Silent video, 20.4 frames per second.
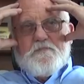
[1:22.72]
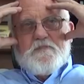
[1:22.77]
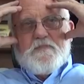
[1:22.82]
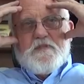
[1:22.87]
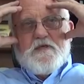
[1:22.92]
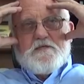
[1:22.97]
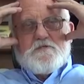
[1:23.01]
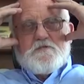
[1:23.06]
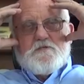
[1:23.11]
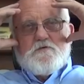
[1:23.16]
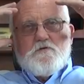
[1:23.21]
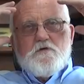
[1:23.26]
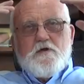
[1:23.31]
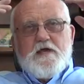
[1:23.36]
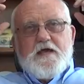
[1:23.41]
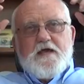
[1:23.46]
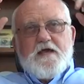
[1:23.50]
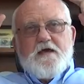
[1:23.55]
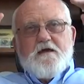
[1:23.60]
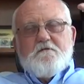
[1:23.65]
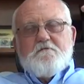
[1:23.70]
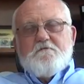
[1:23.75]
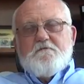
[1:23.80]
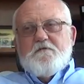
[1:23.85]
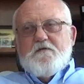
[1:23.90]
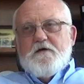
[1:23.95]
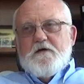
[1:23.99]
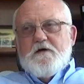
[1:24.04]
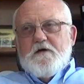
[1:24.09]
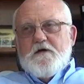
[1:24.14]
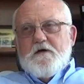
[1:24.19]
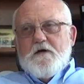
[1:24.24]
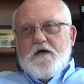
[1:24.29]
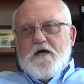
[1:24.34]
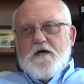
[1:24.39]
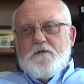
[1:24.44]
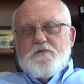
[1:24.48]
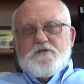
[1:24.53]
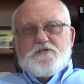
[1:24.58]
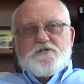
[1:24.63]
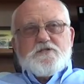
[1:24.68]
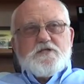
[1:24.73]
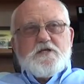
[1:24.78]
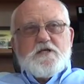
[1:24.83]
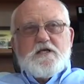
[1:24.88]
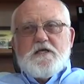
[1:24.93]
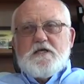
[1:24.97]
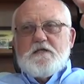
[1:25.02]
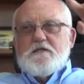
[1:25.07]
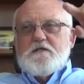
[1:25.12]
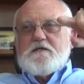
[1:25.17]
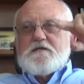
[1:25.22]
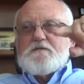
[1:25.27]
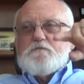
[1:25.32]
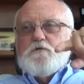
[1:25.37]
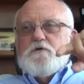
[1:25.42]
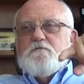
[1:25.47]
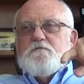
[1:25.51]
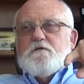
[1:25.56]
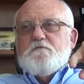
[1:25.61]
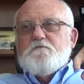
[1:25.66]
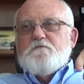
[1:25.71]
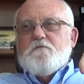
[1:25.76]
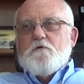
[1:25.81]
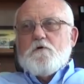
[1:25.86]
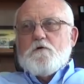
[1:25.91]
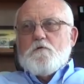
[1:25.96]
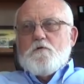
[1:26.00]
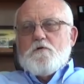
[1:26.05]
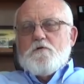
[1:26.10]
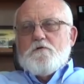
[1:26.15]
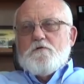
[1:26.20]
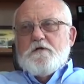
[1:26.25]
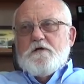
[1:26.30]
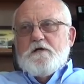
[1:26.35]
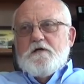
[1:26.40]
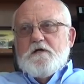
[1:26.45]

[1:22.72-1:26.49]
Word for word: that you have a machine that's moving forward